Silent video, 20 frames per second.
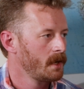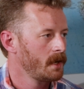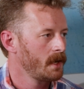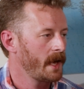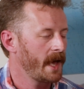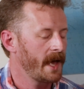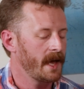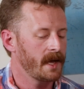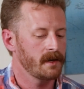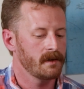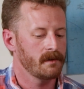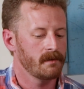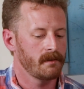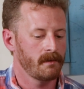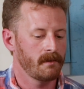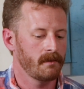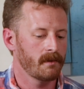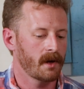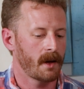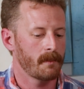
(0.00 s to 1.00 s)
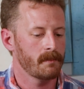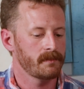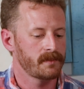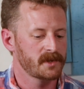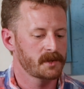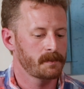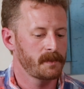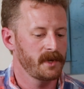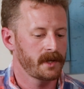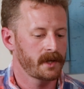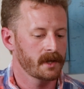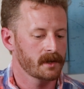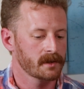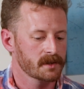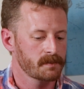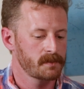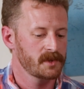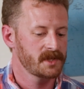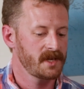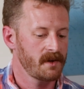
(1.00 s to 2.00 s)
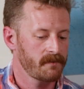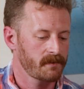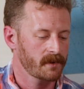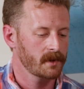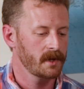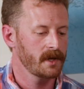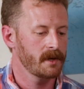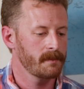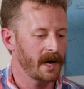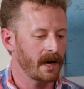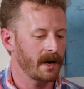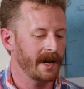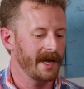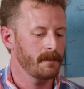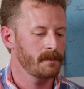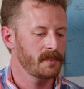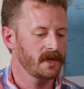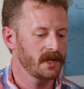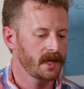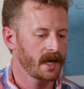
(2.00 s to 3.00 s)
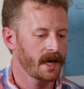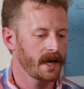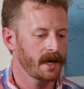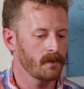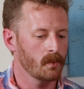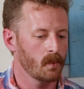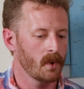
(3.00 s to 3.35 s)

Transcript: And I'm speaking specifically about NPK,